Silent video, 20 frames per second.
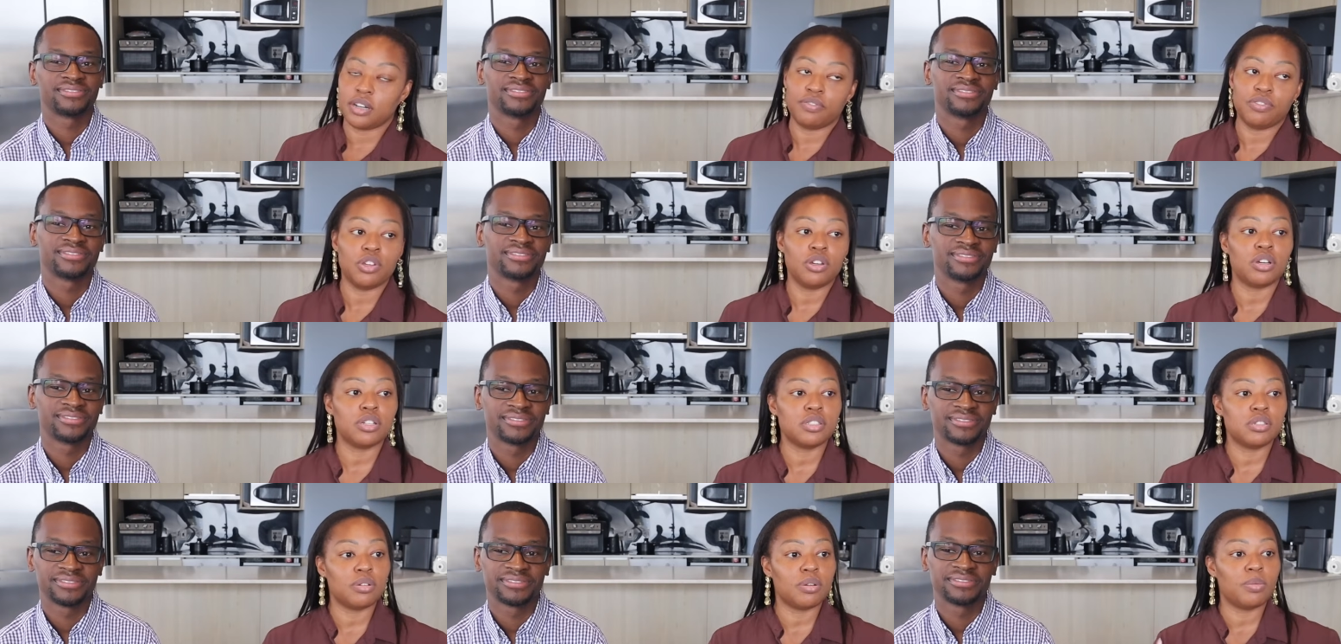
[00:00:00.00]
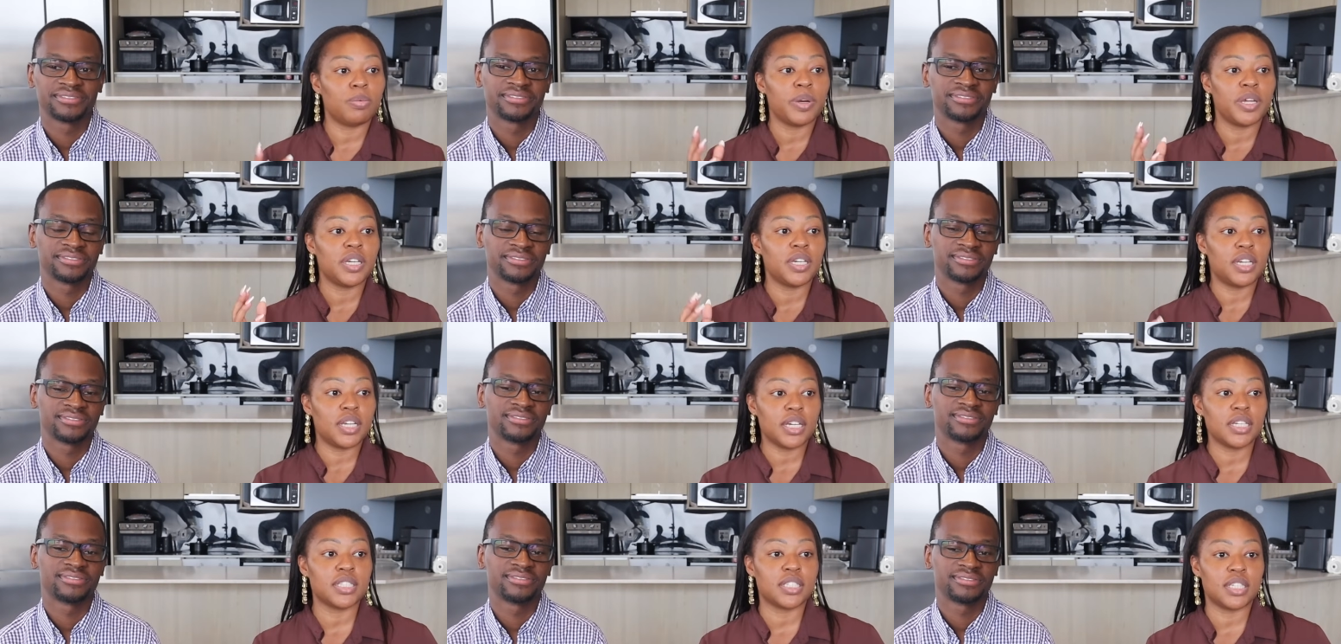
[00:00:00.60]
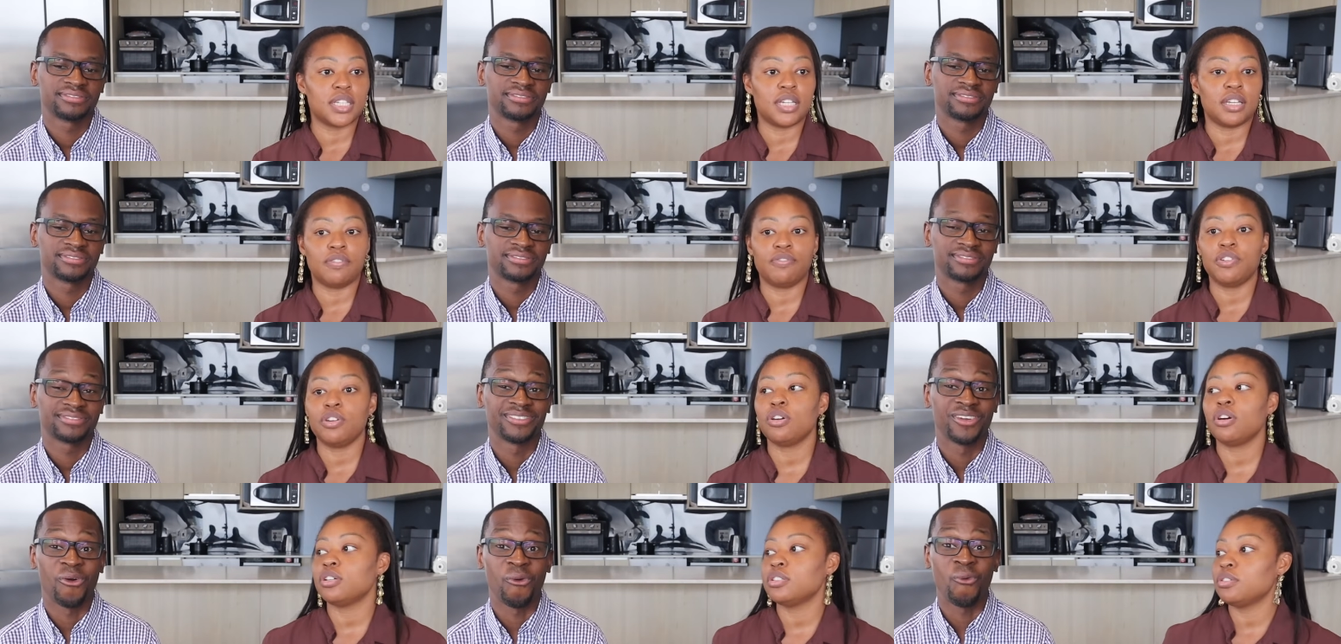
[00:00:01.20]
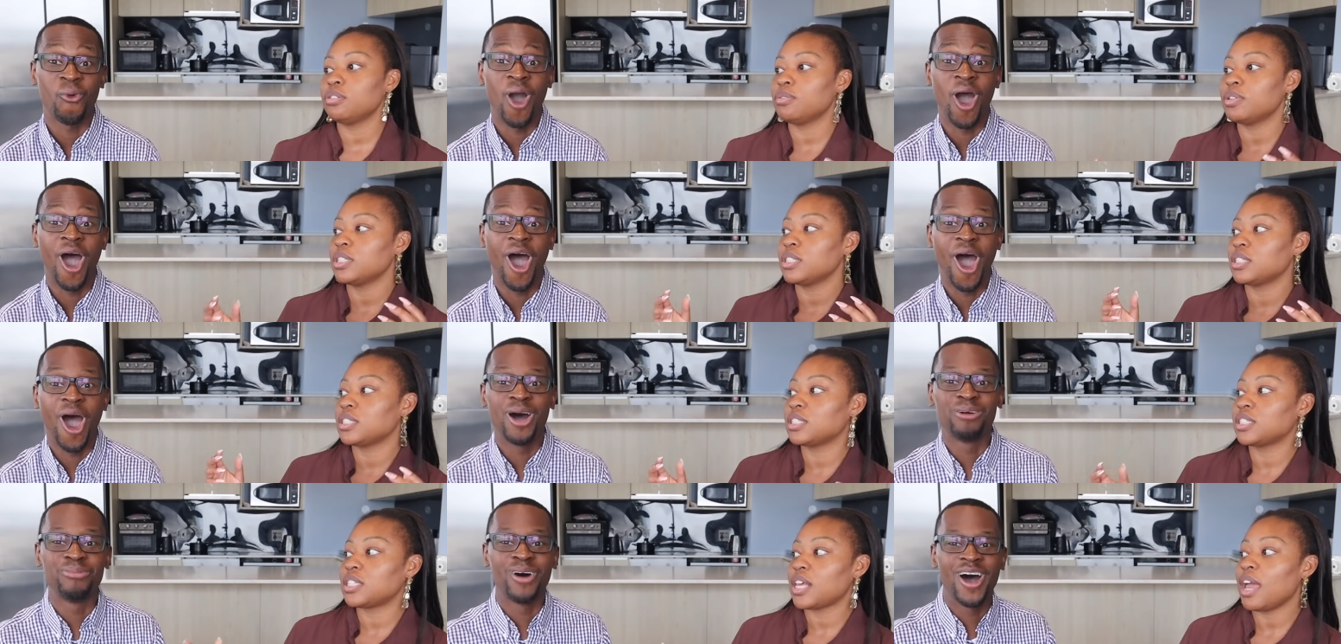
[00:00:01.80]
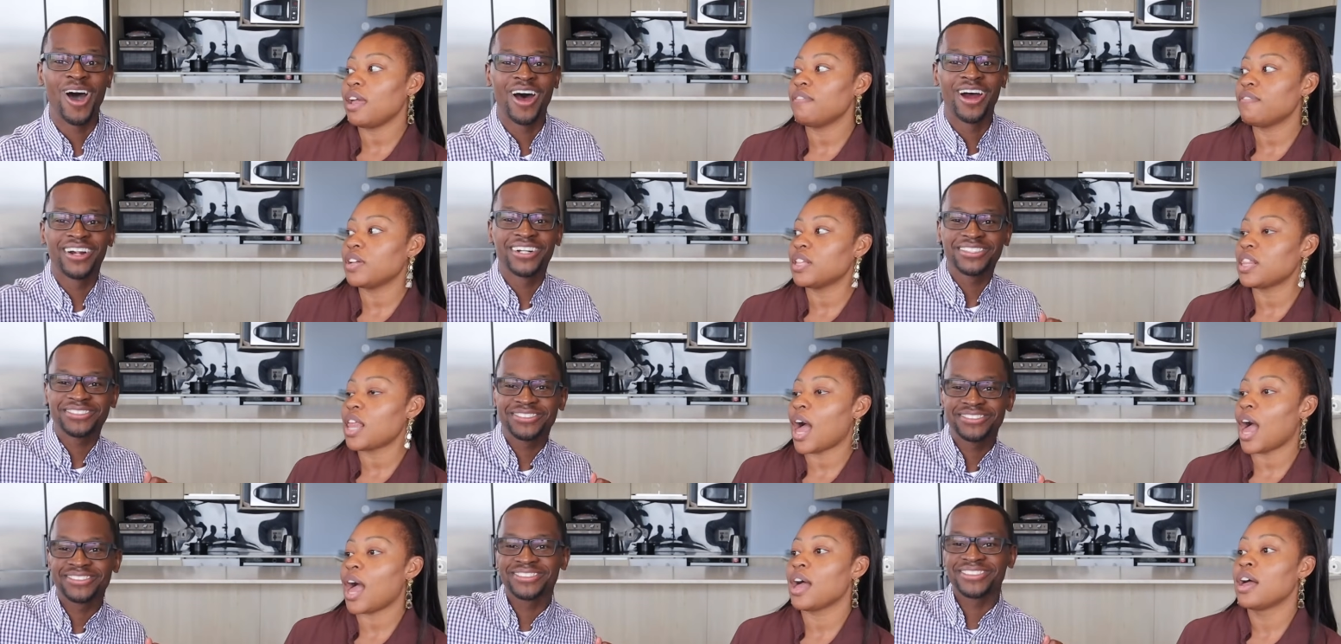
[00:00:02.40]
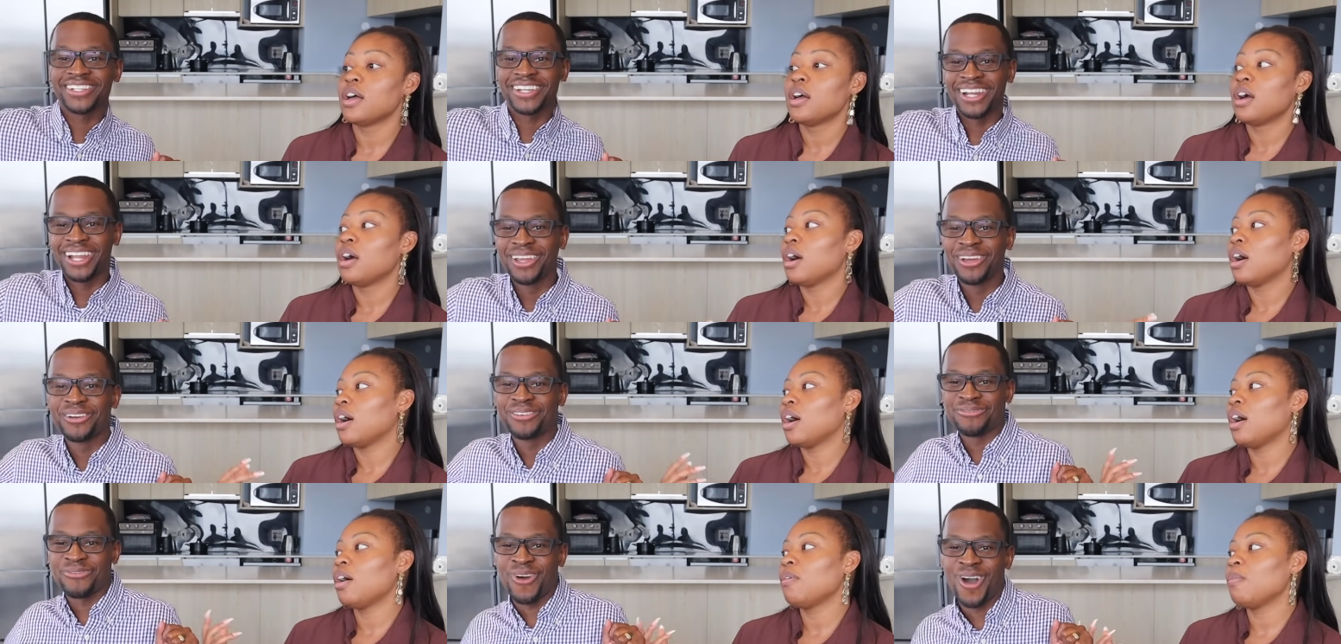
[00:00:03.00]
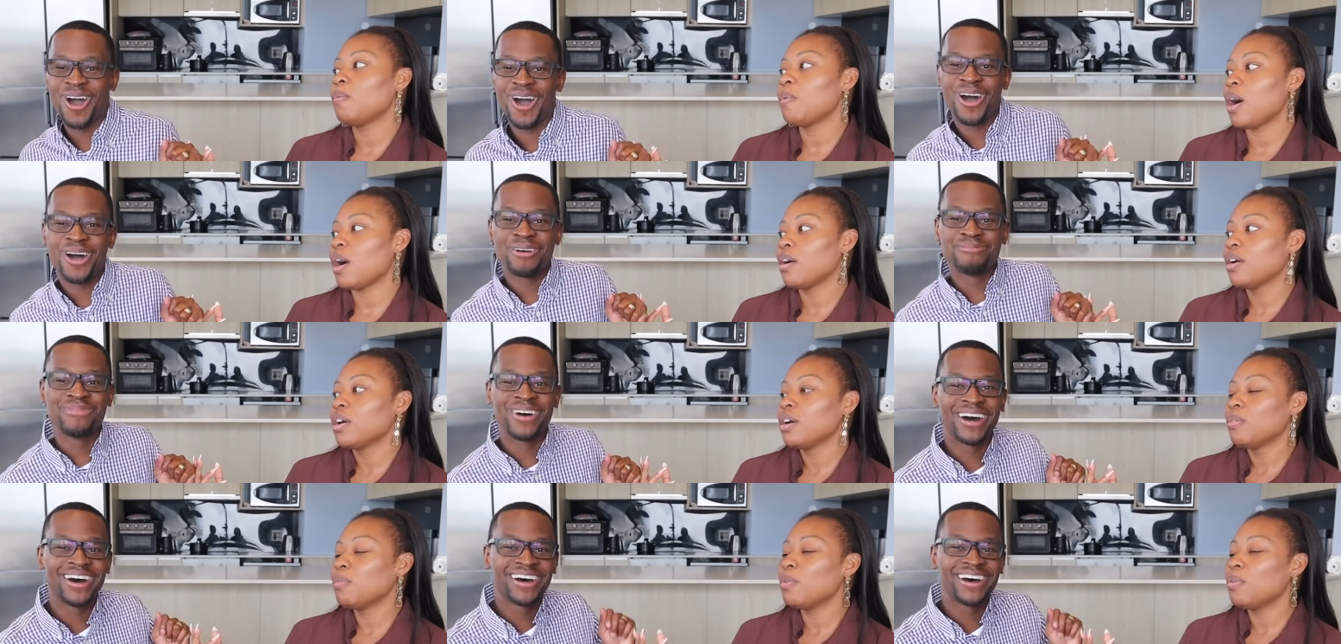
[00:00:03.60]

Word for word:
Speaker 1: if you go to a Winn Dixie, if you go to Walmart. a Save a Lot, oh, Walmart.